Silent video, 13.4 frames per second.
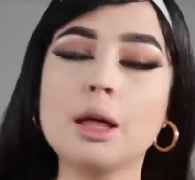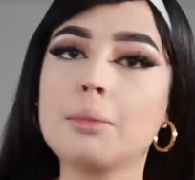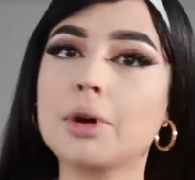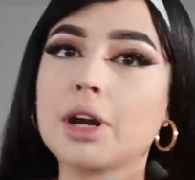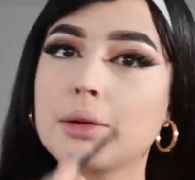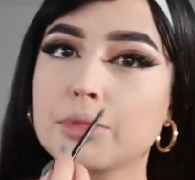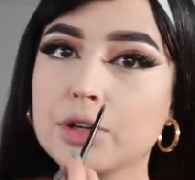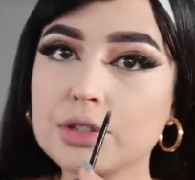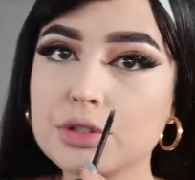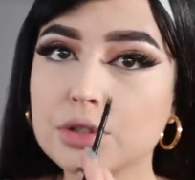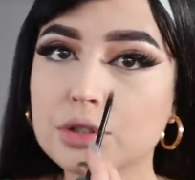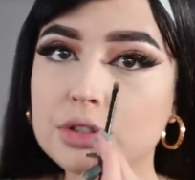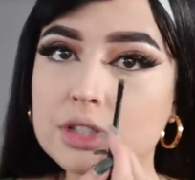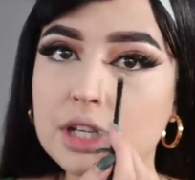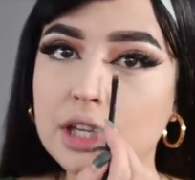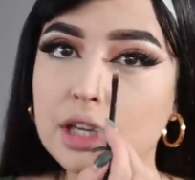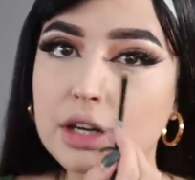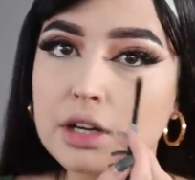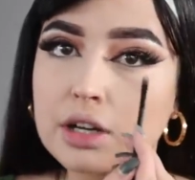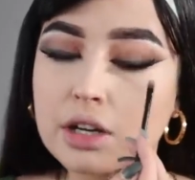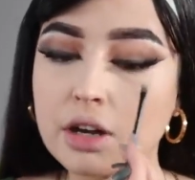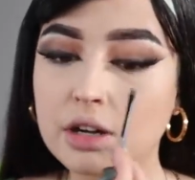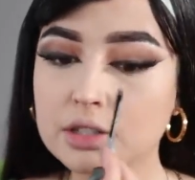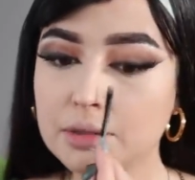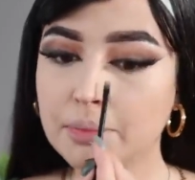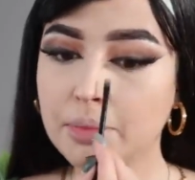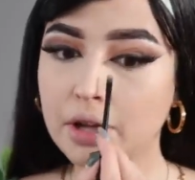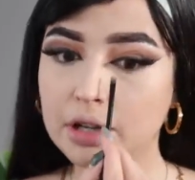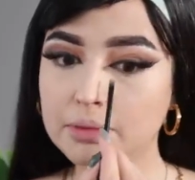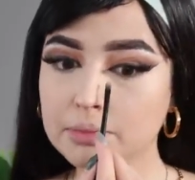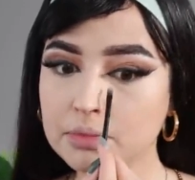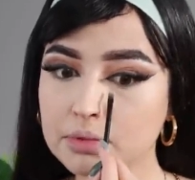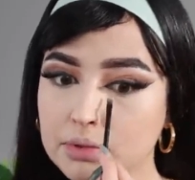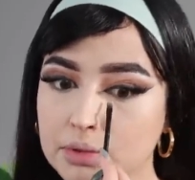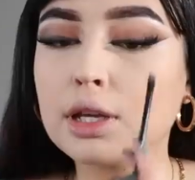but I'm going to use it here on the bottom